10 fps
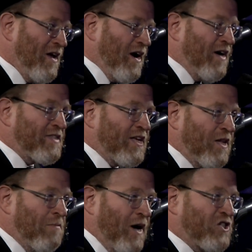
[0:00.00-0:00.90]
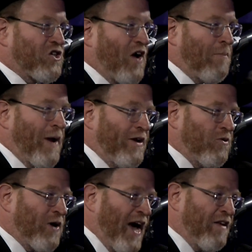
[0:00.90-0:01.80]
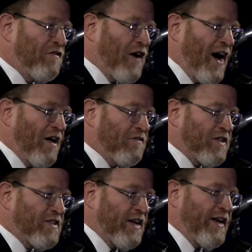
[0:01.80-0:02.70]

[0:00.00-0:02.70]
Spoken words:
until Moshe Rabbeinu got involved, it didn't